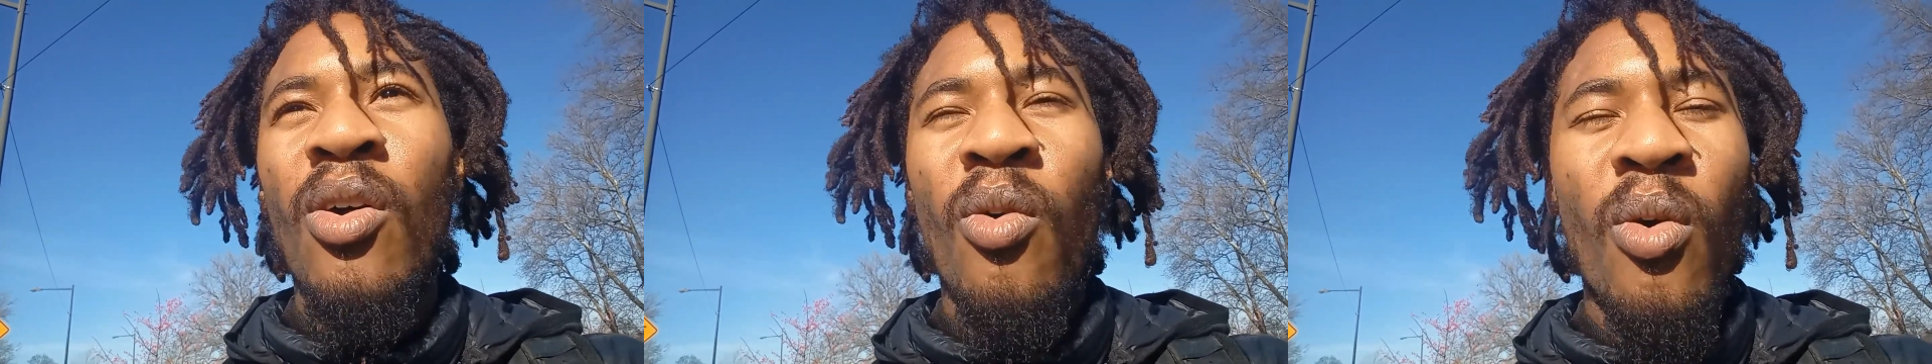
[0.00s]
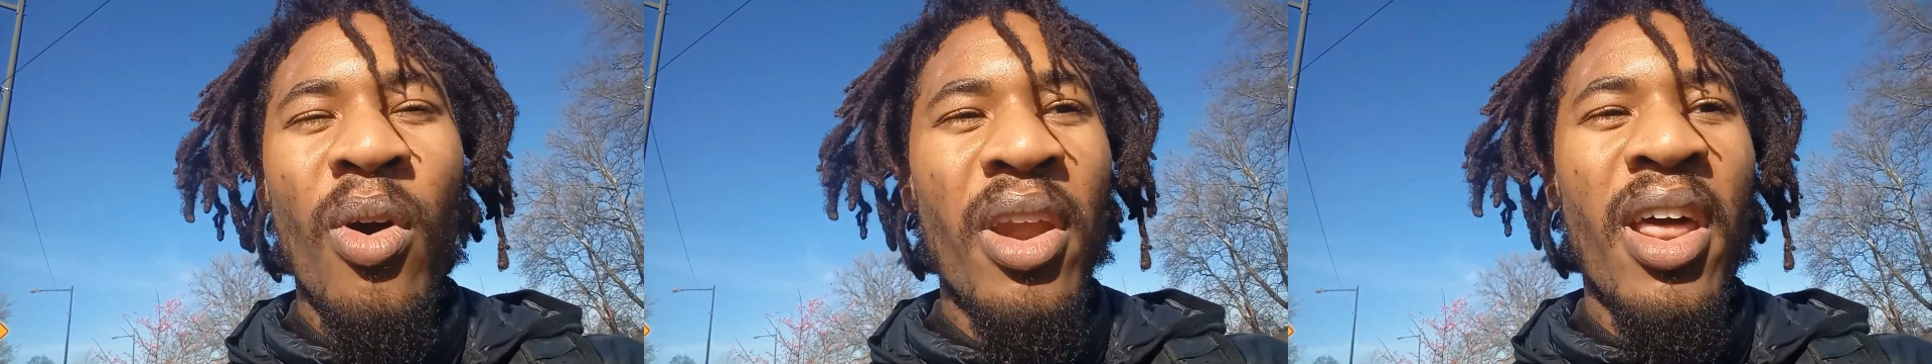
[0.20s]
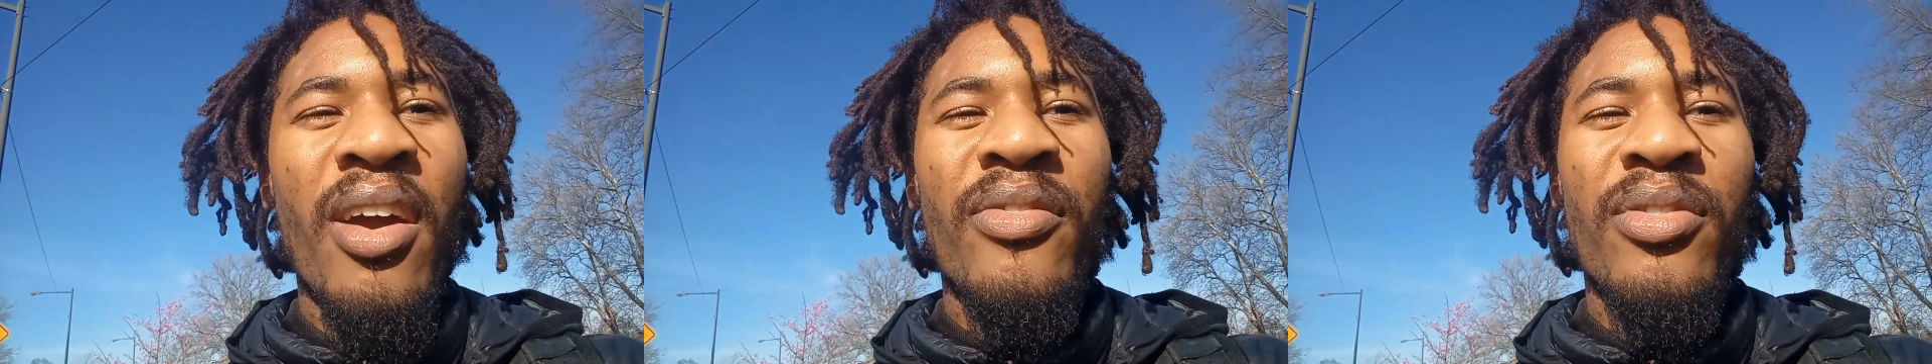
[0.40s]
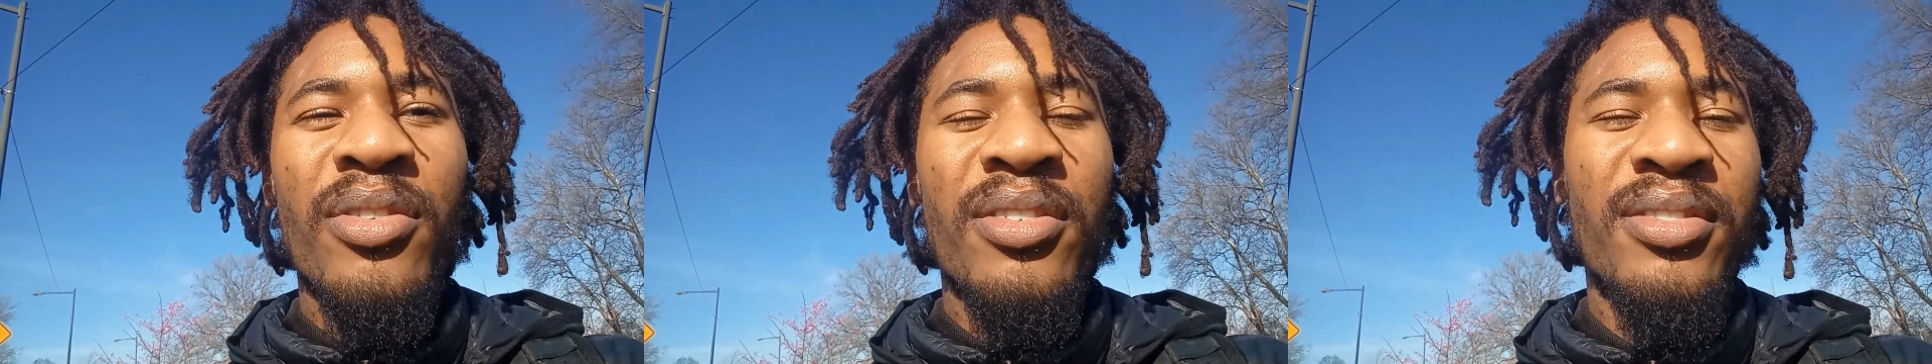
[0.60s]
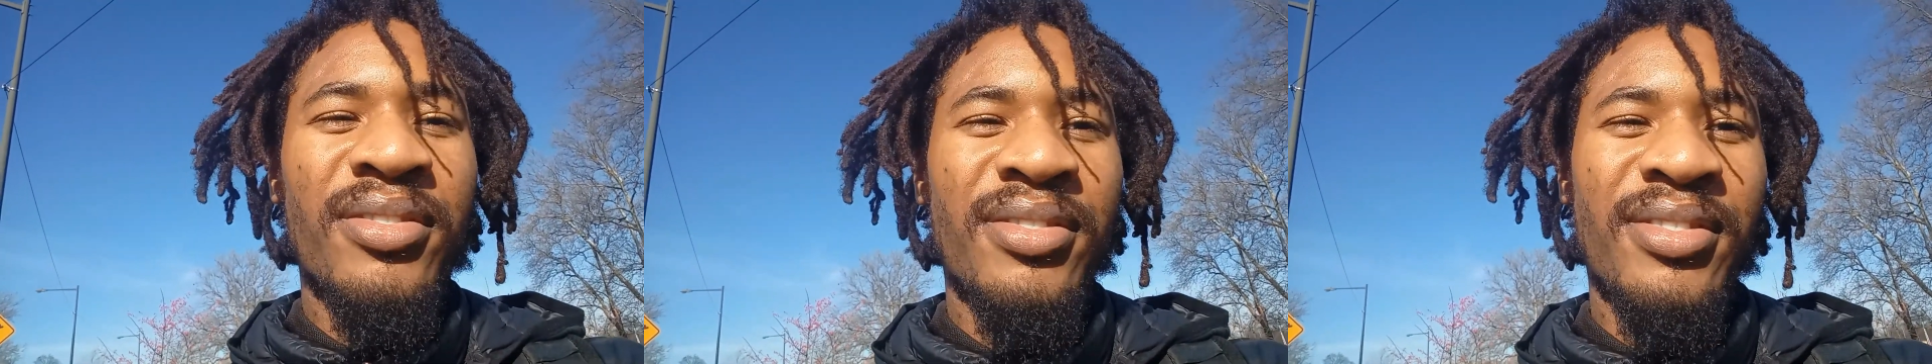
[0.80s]

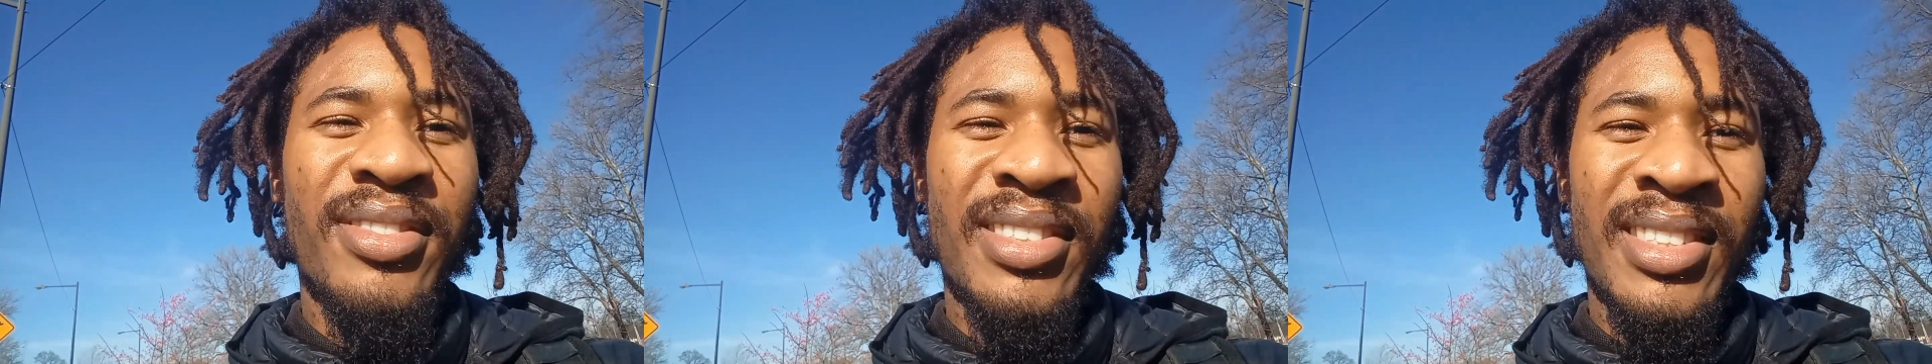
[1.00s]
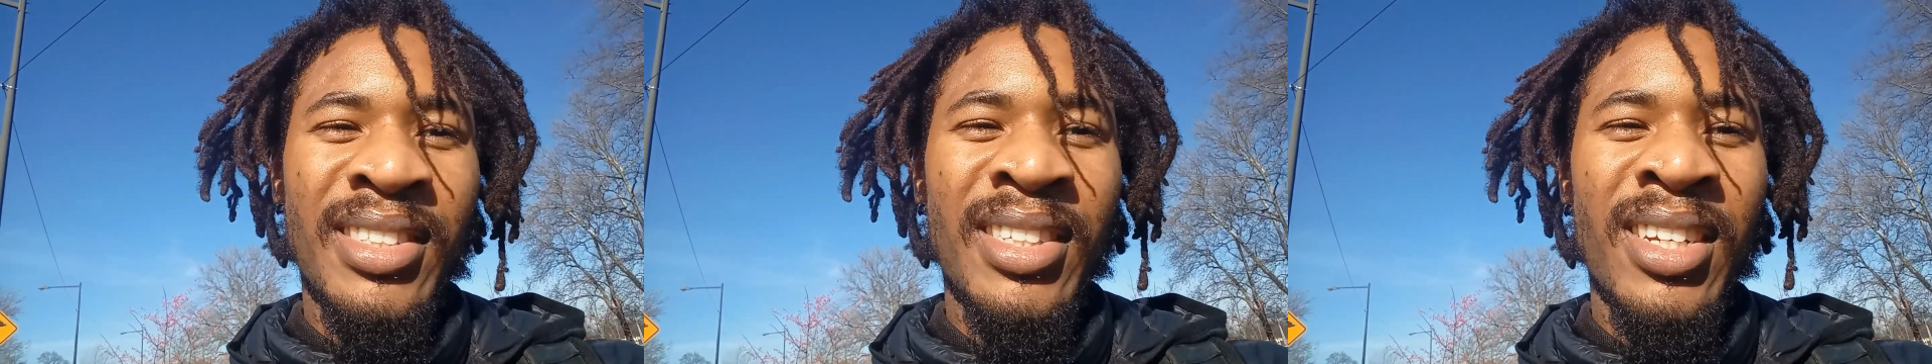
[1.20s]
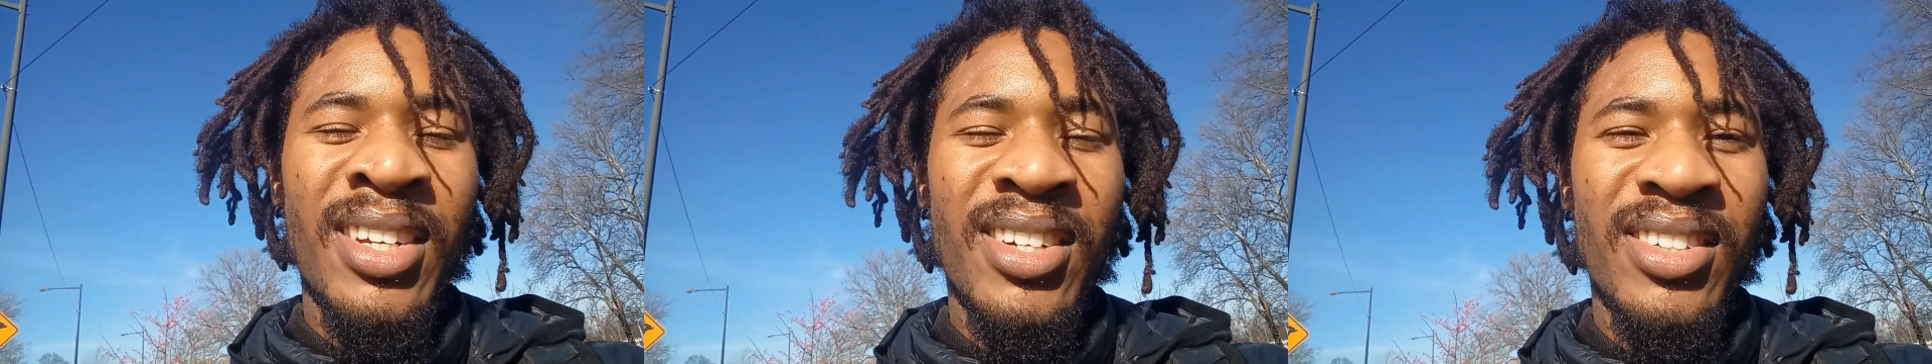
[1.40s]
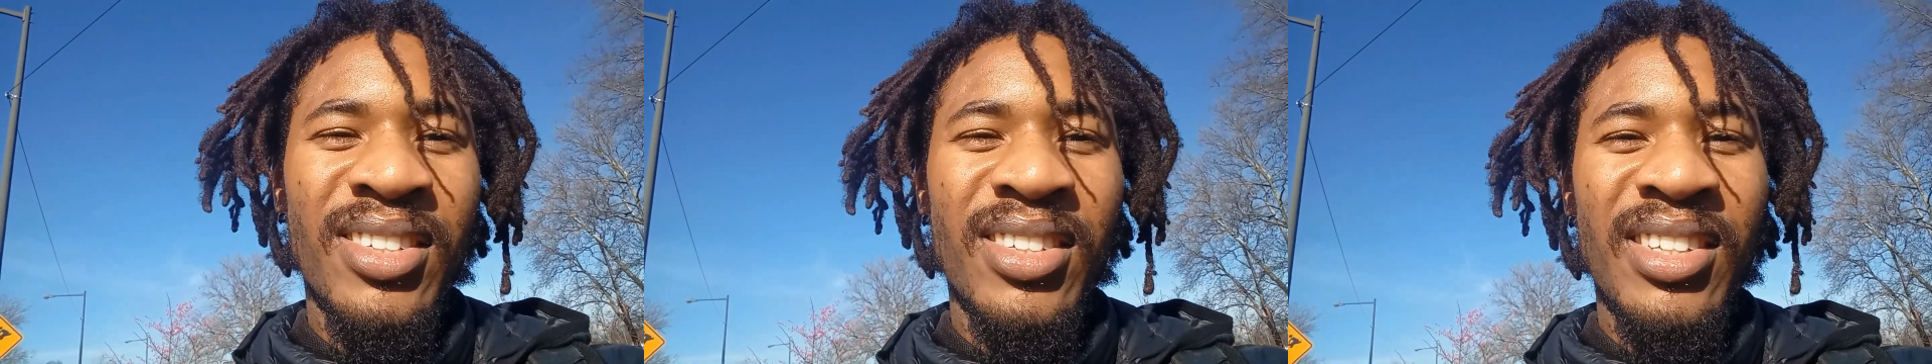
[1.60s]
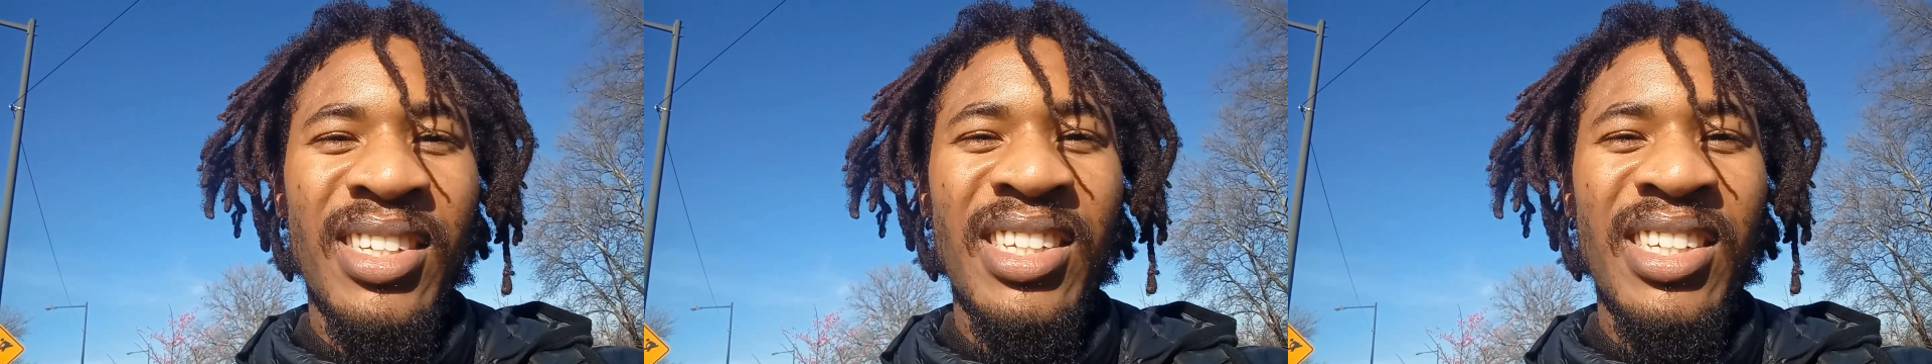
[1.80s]
whatever. You know,